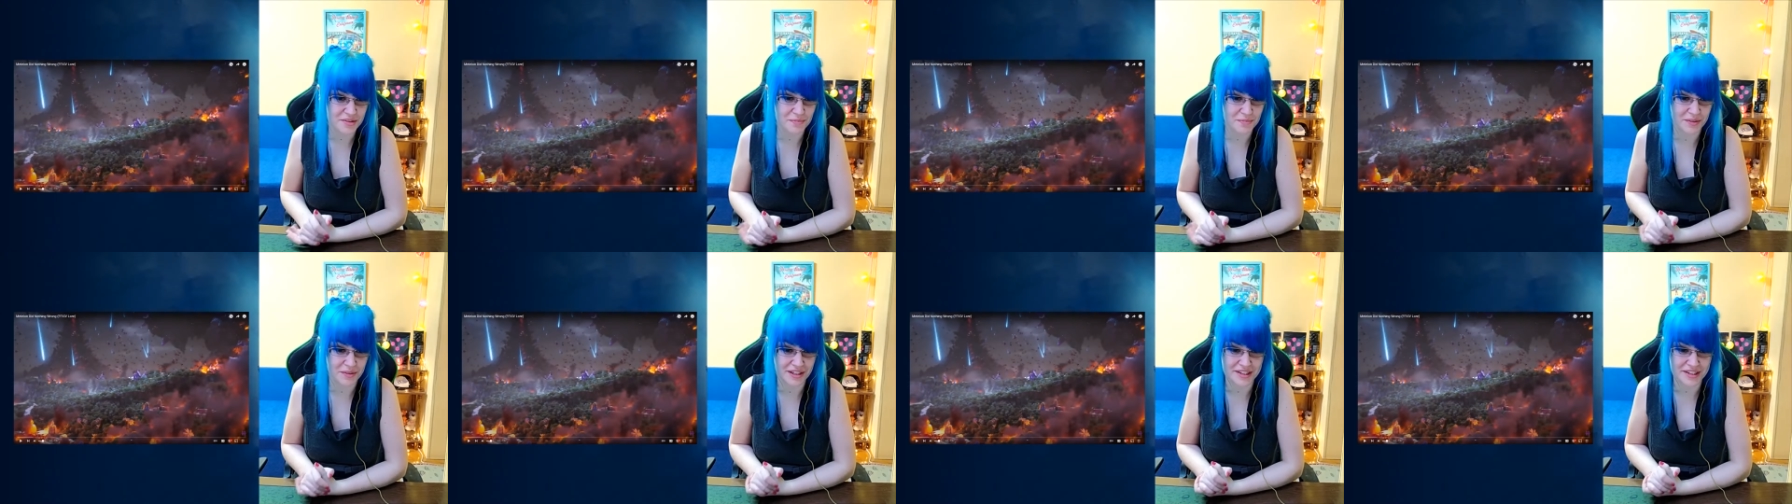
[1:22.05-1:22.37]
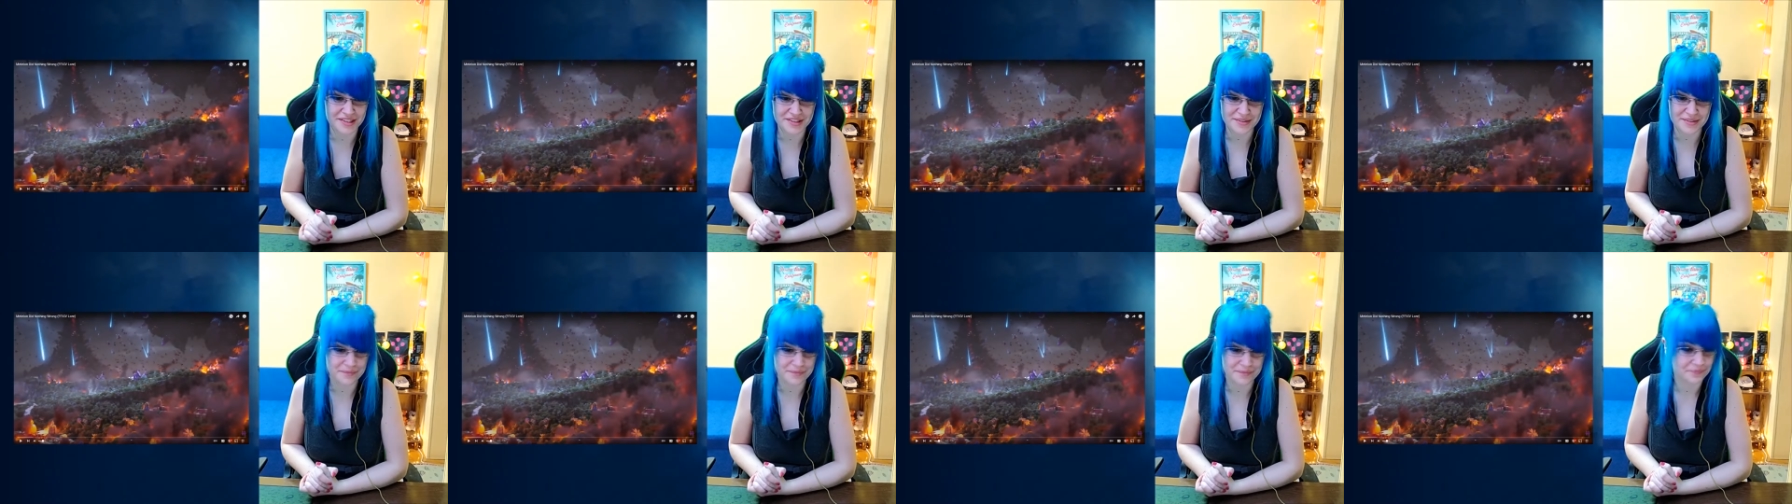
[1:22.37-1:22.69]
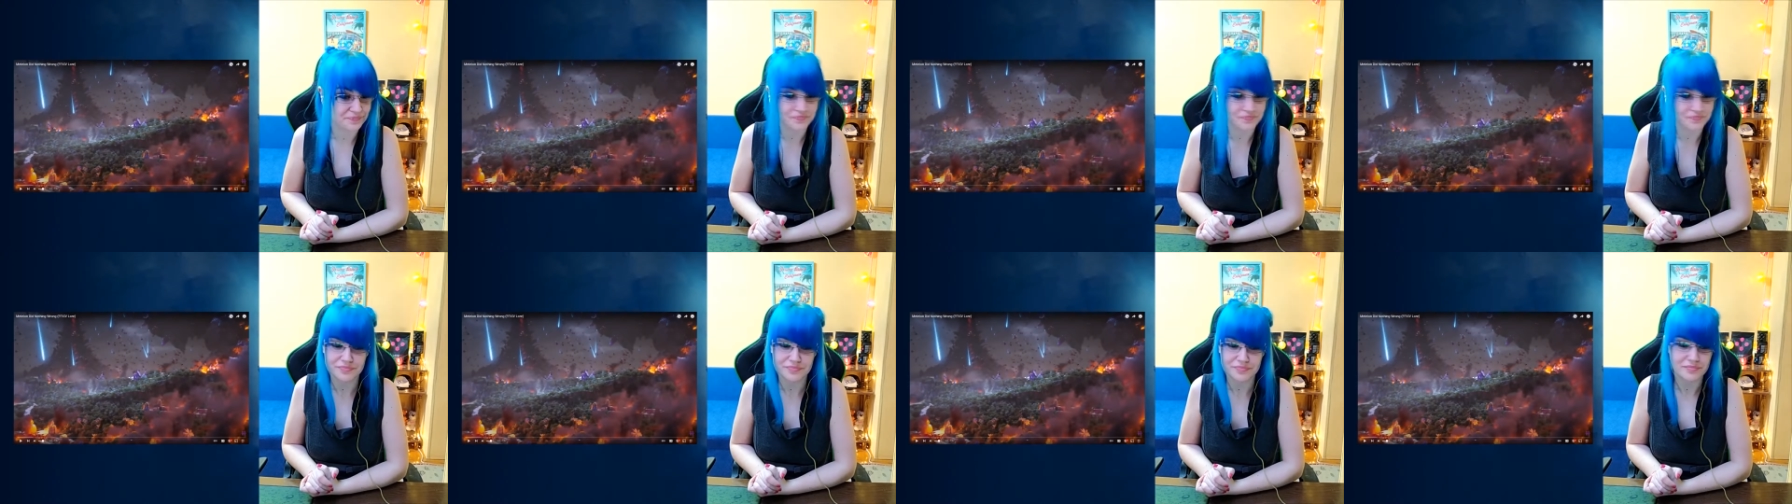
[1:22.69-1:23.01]
place.
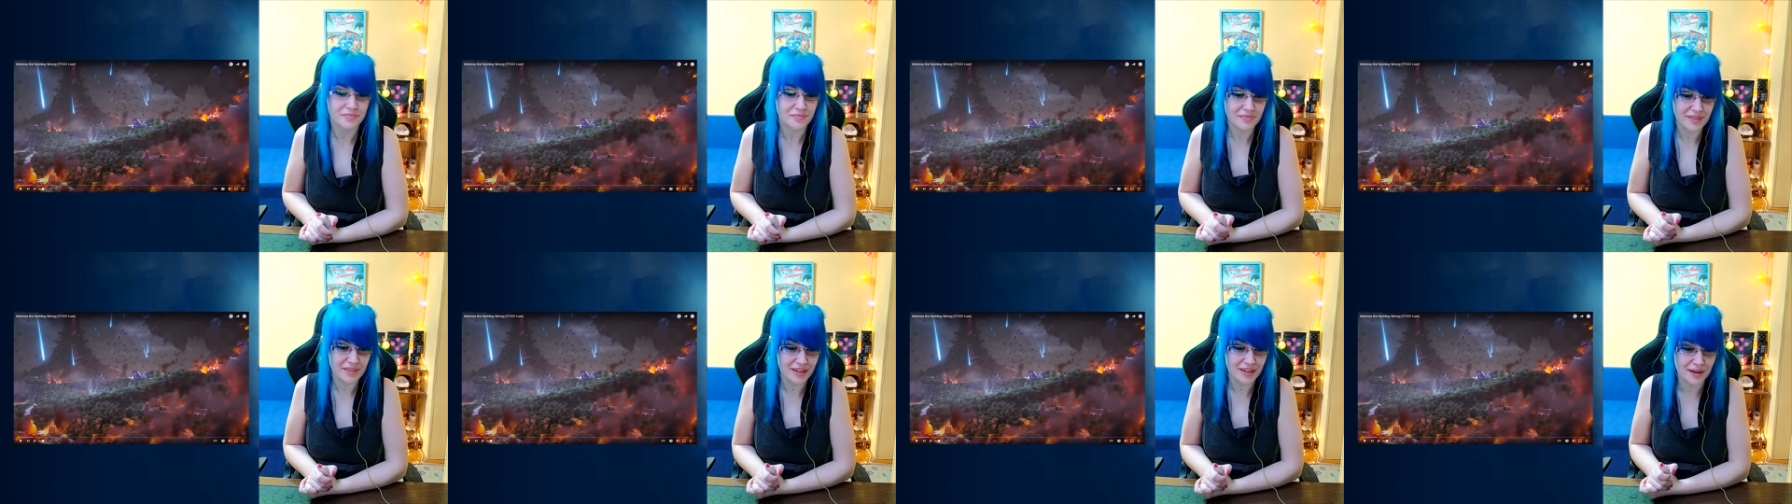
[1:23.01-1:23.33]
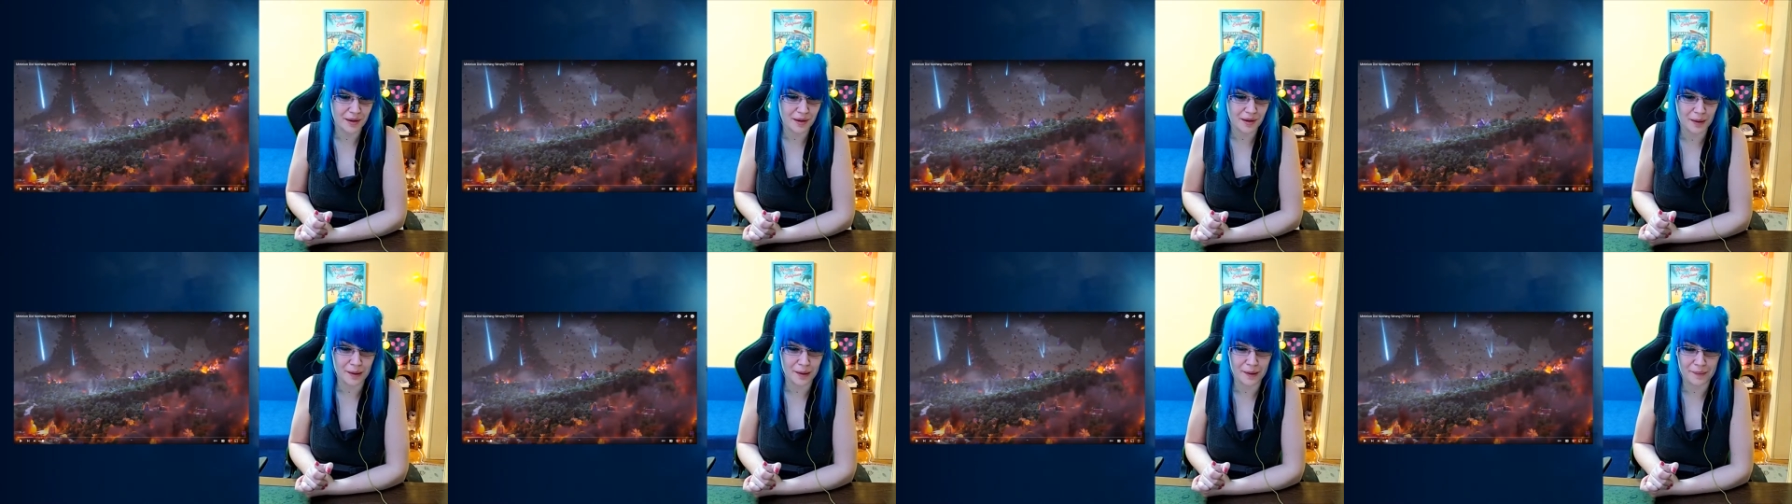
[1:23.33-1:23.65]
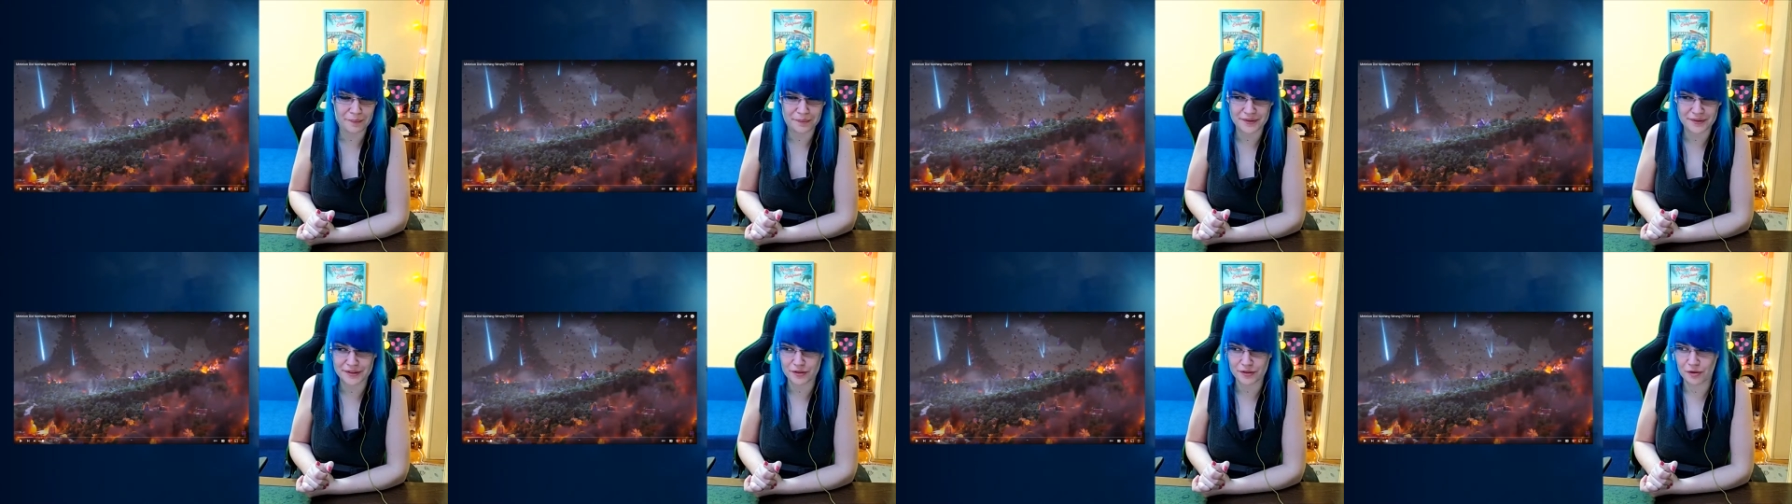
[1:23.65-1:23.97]
Uh,
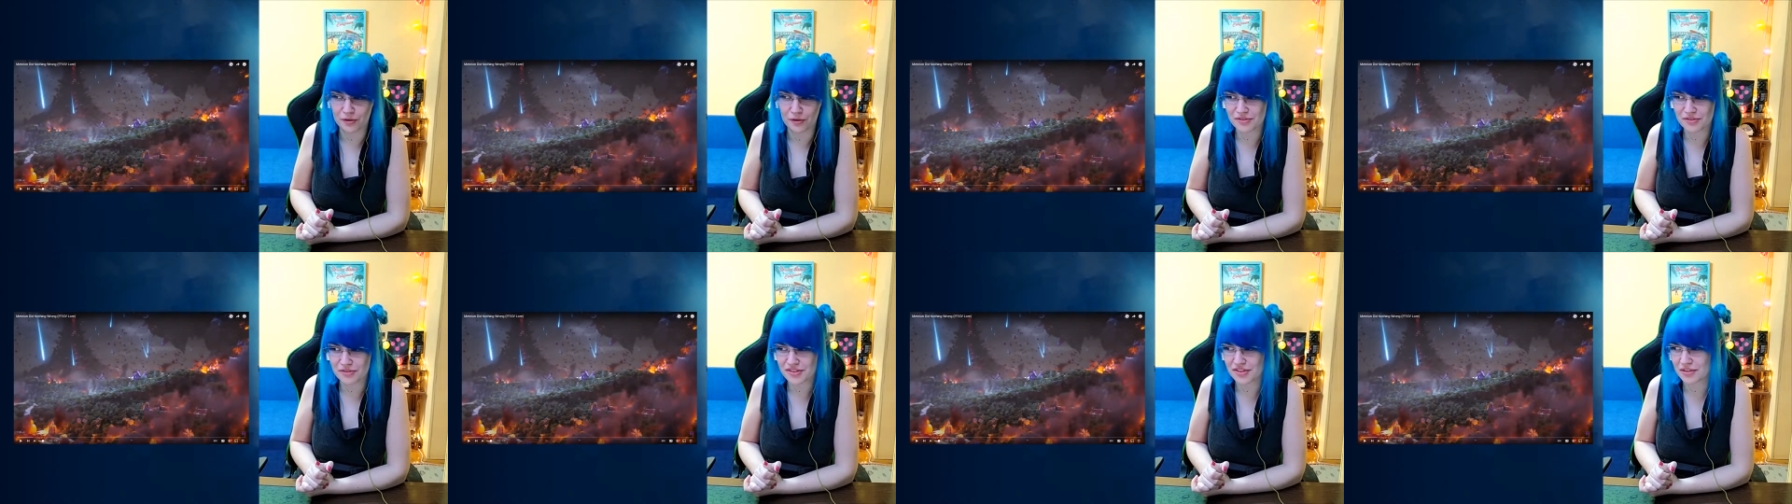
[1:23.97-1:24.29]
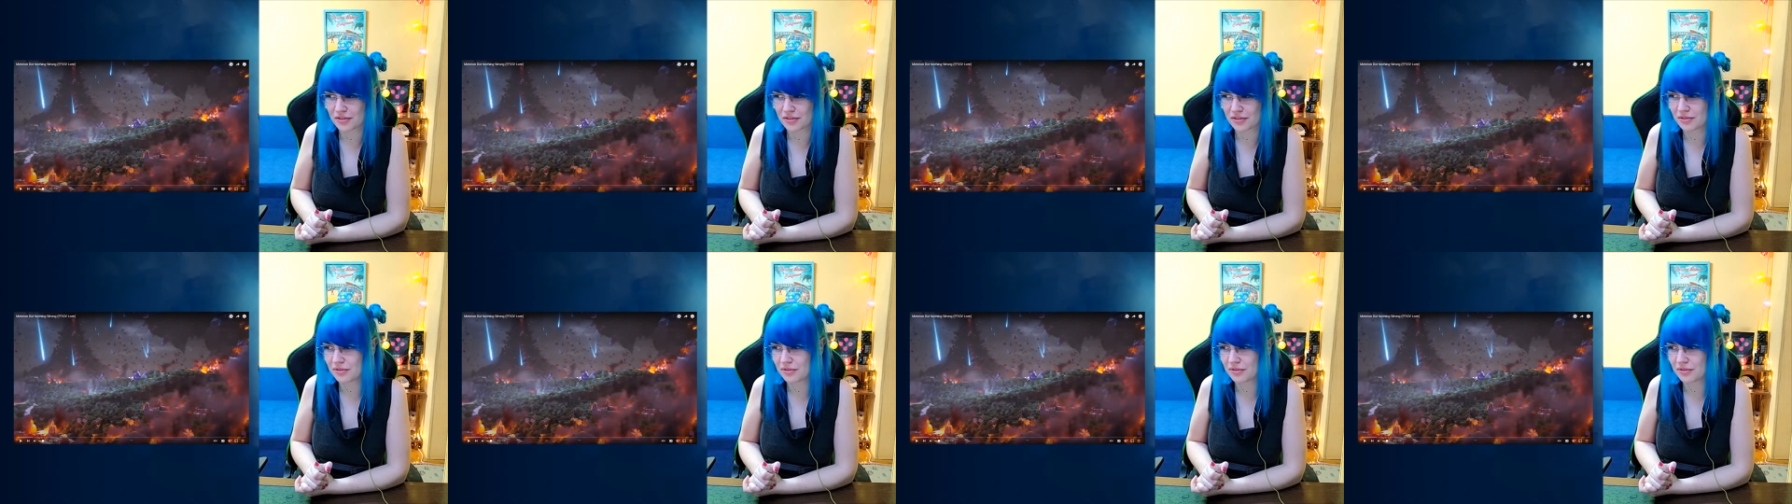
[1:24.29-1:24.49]
but also,